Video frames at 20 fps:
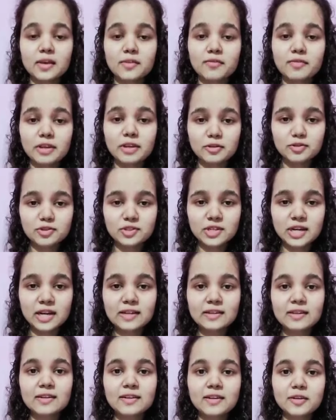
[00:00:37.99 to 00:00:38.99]
When you start
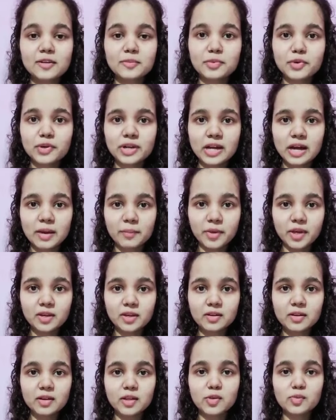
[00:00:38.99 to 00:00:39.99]
learning programming,
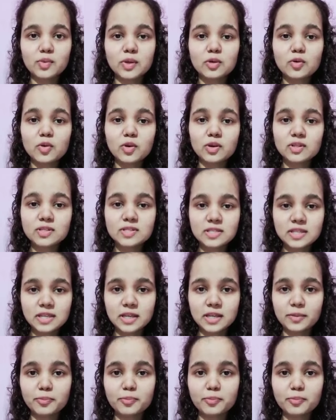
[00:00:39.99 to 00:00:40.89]
you will gonna see